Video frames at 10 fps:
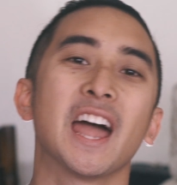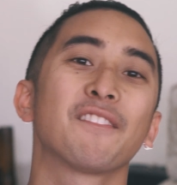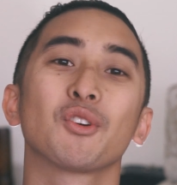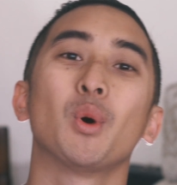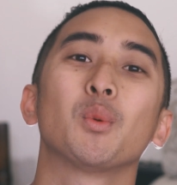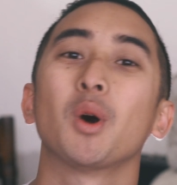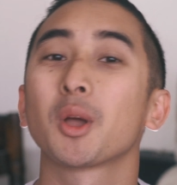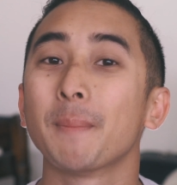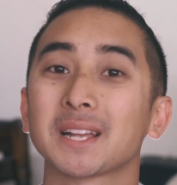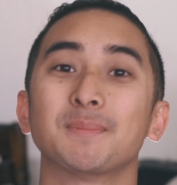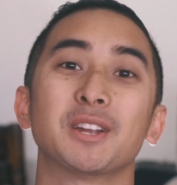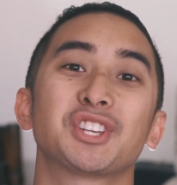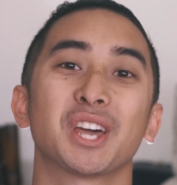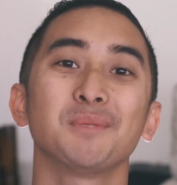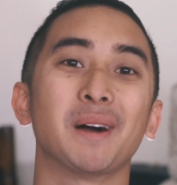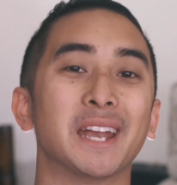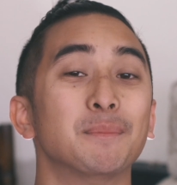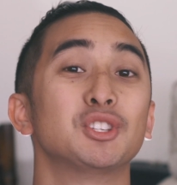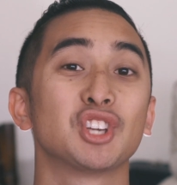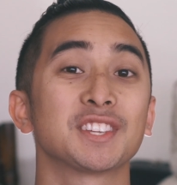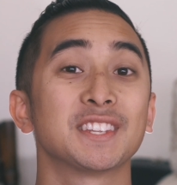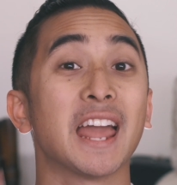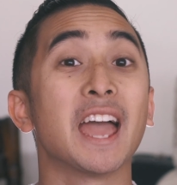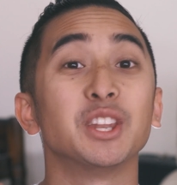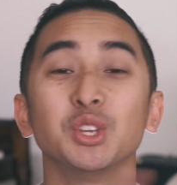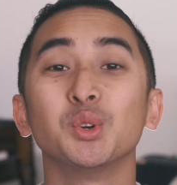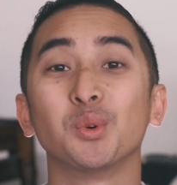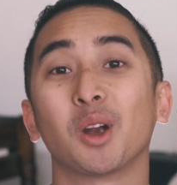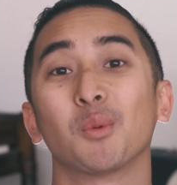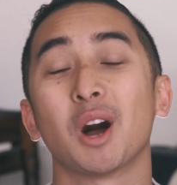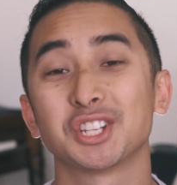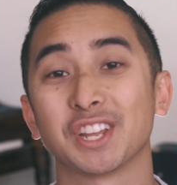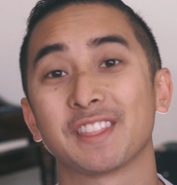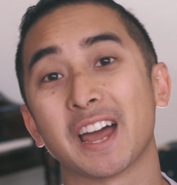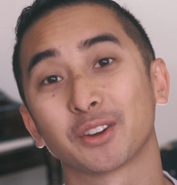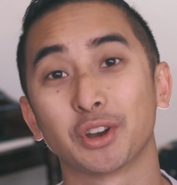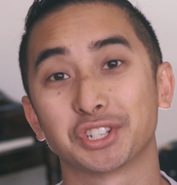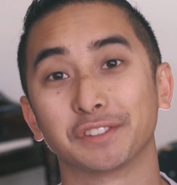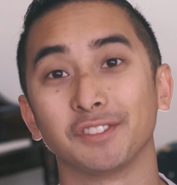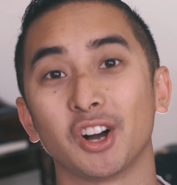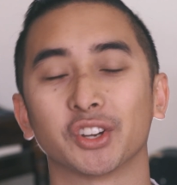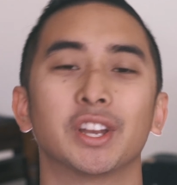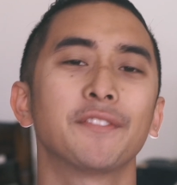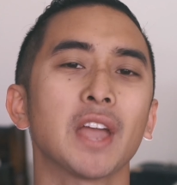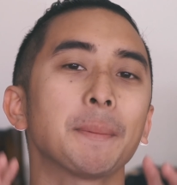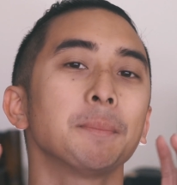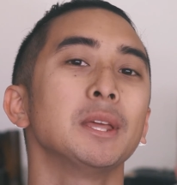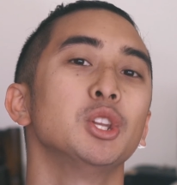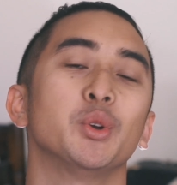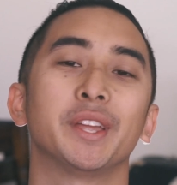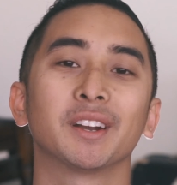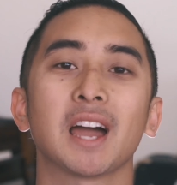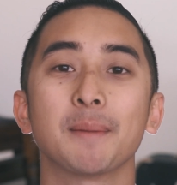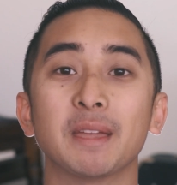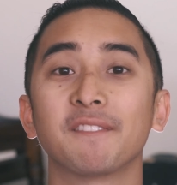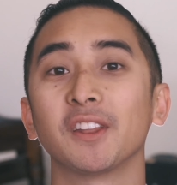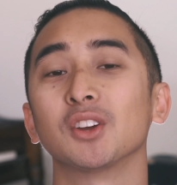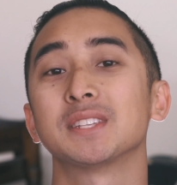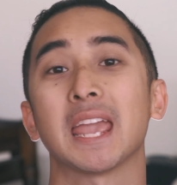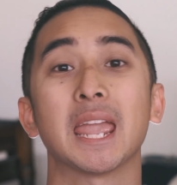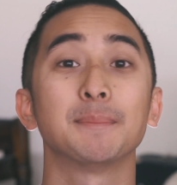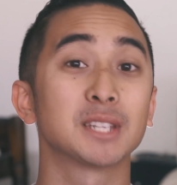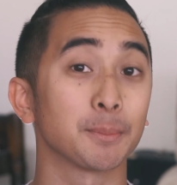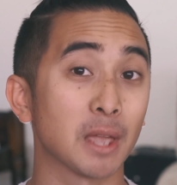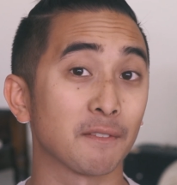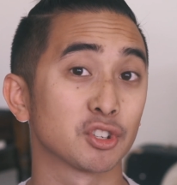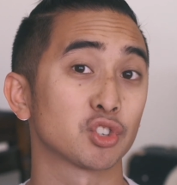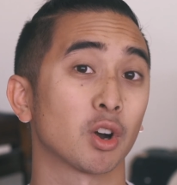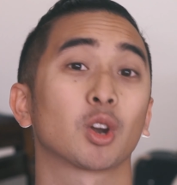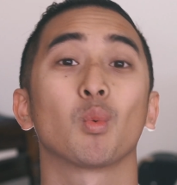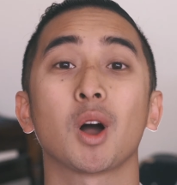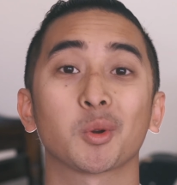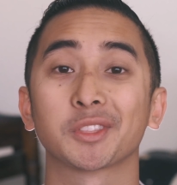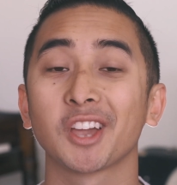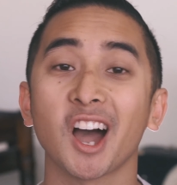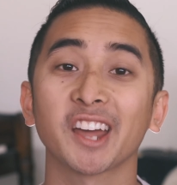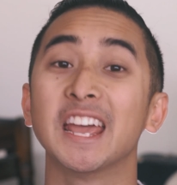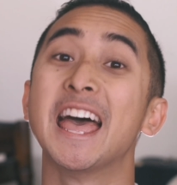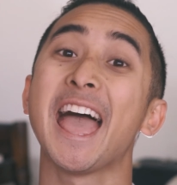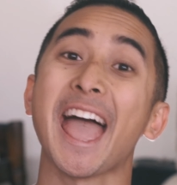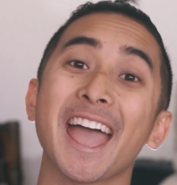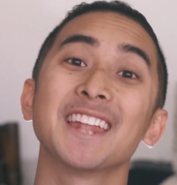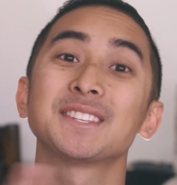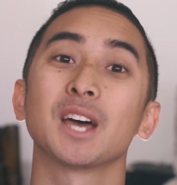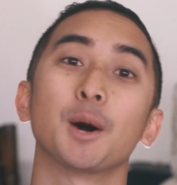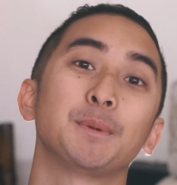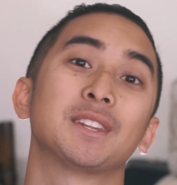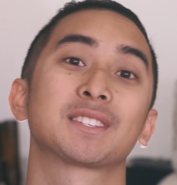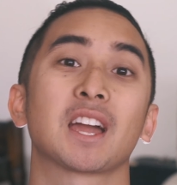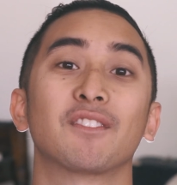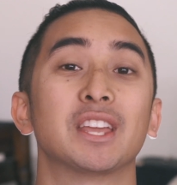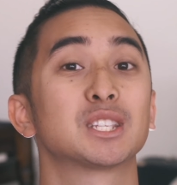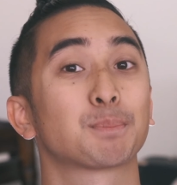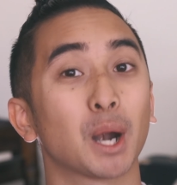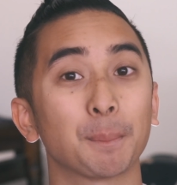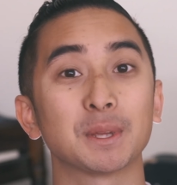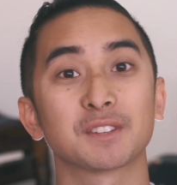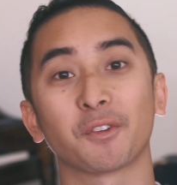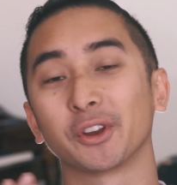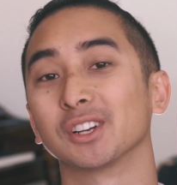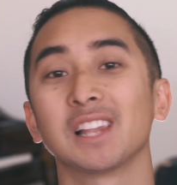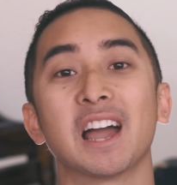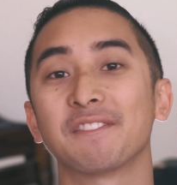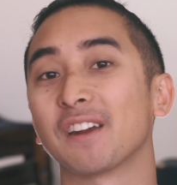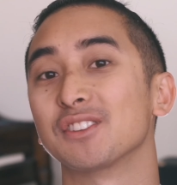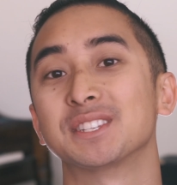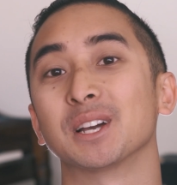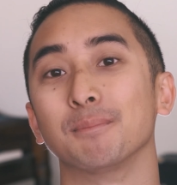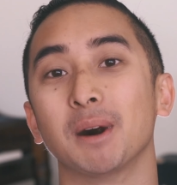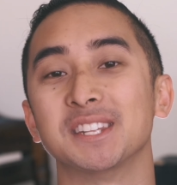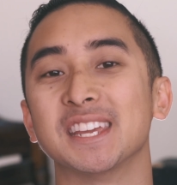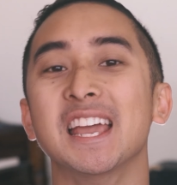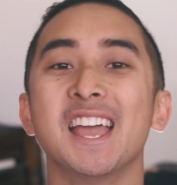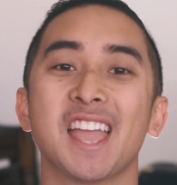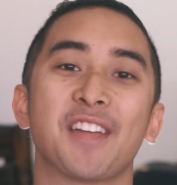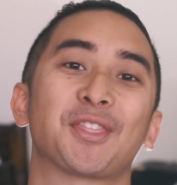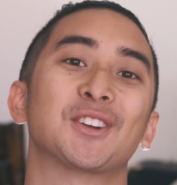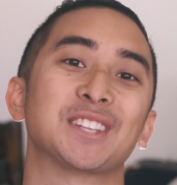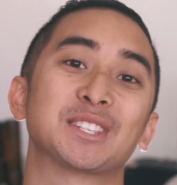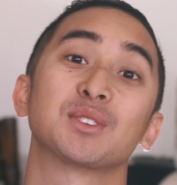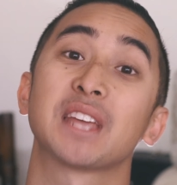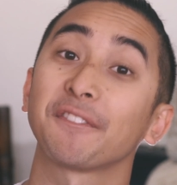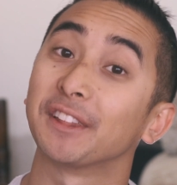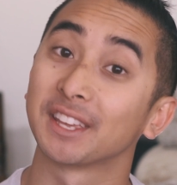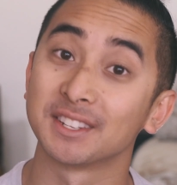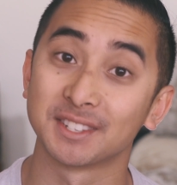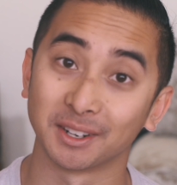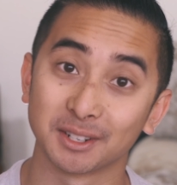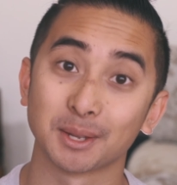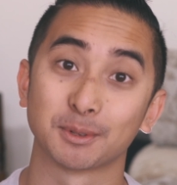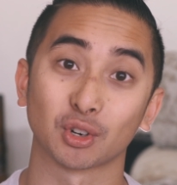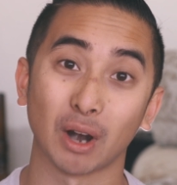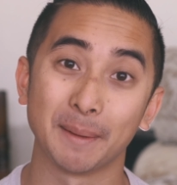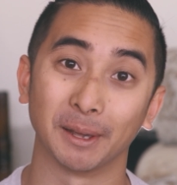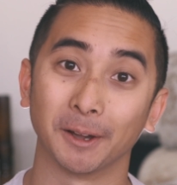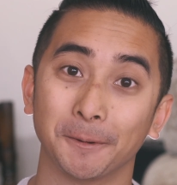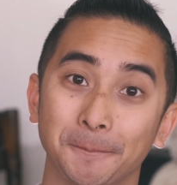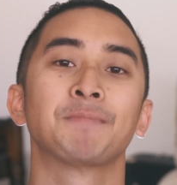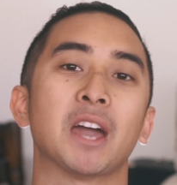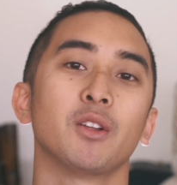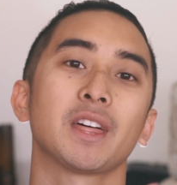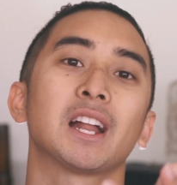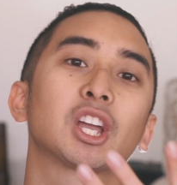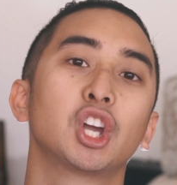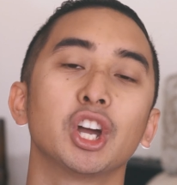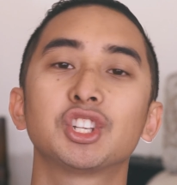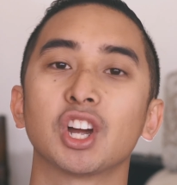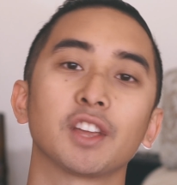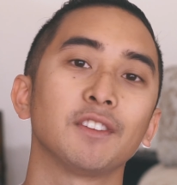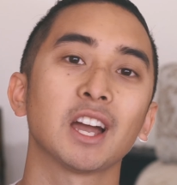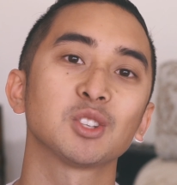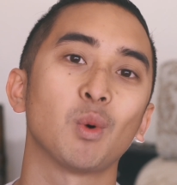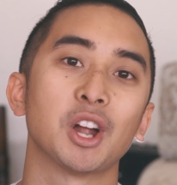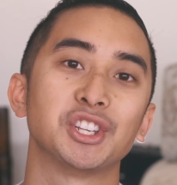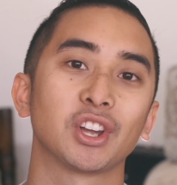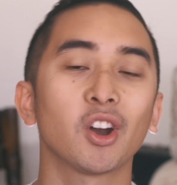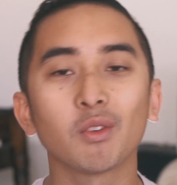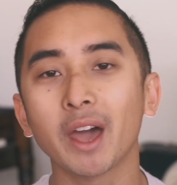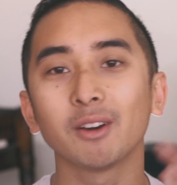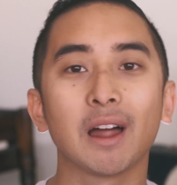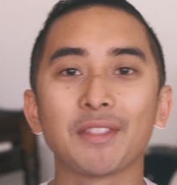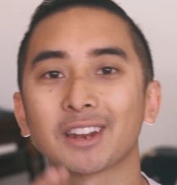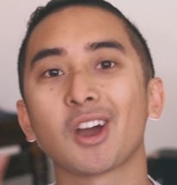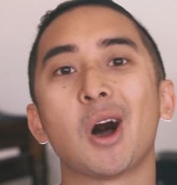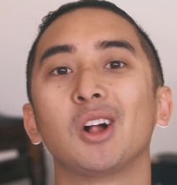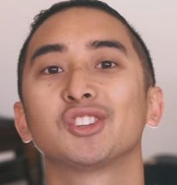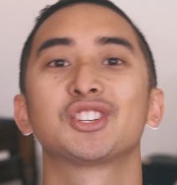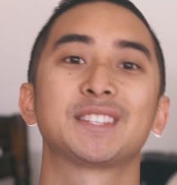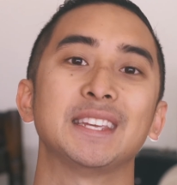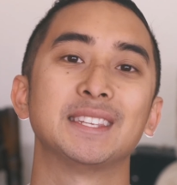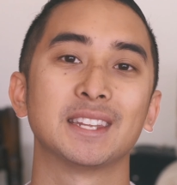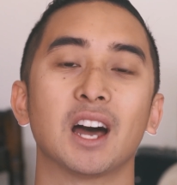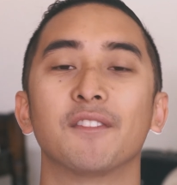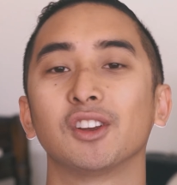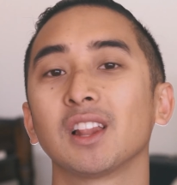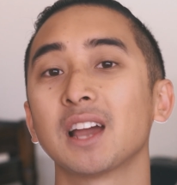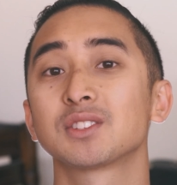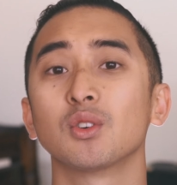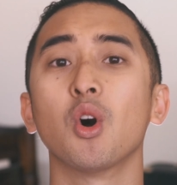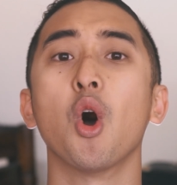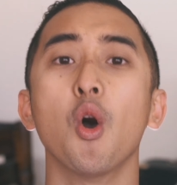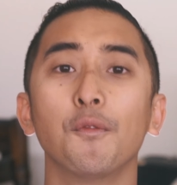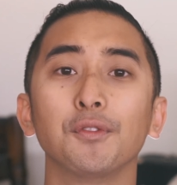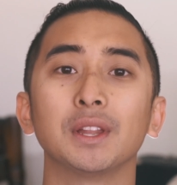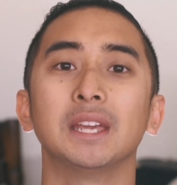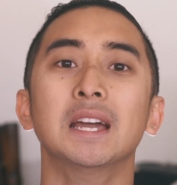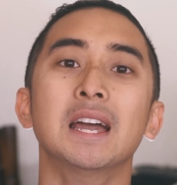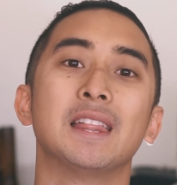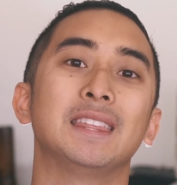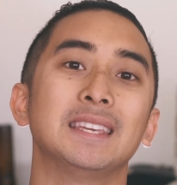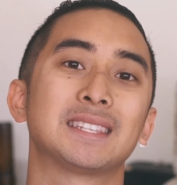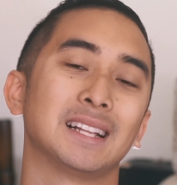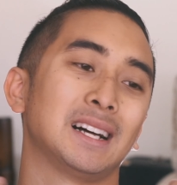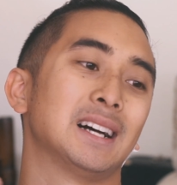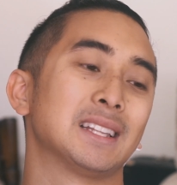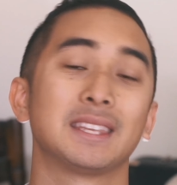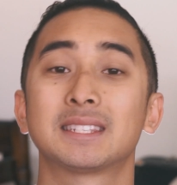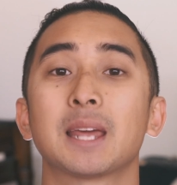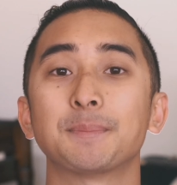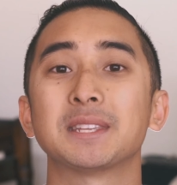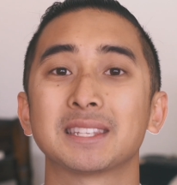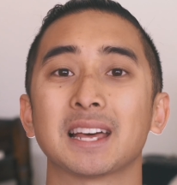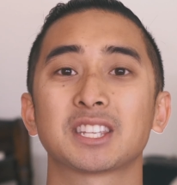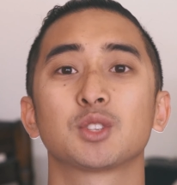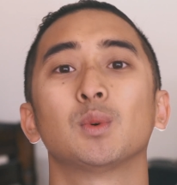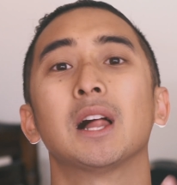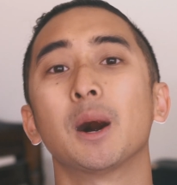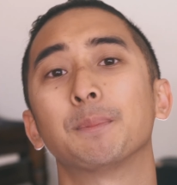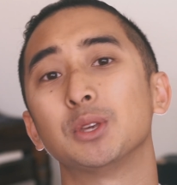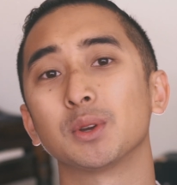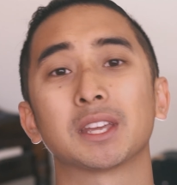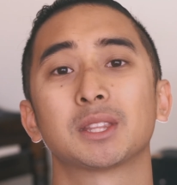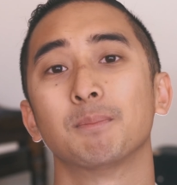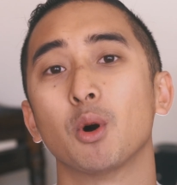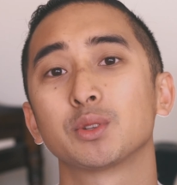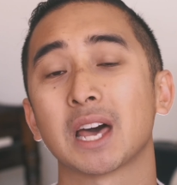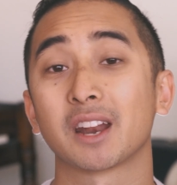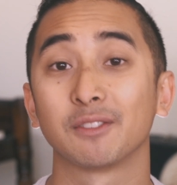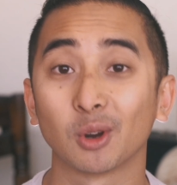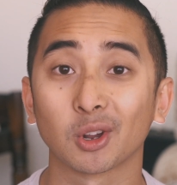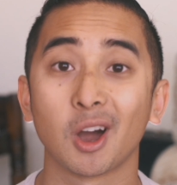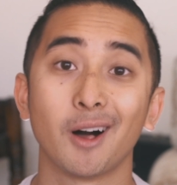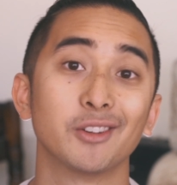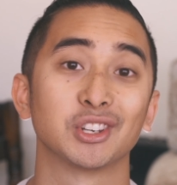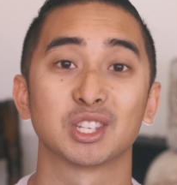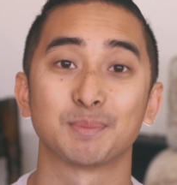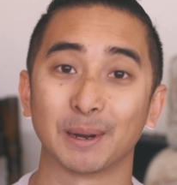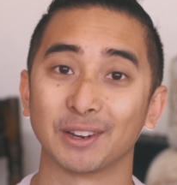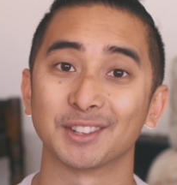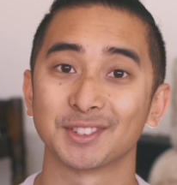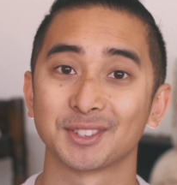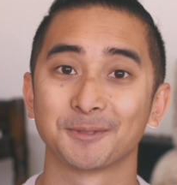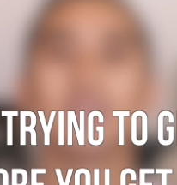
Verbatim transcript: Hey everyone, welcome back to my channel. My name is Justin and you are watching That Christian Vlogger. If you happen to be new here, I make videos aimed to help you have a stronger walk with God and to help you discover His purpose for your life every single Monday and Thursday, so definitely consider subscribing. I know that a good chunk of you guys watching are right around that college season of your life, so hopefully these, uh, these tips, these lessons will help you get the most out of your college experience.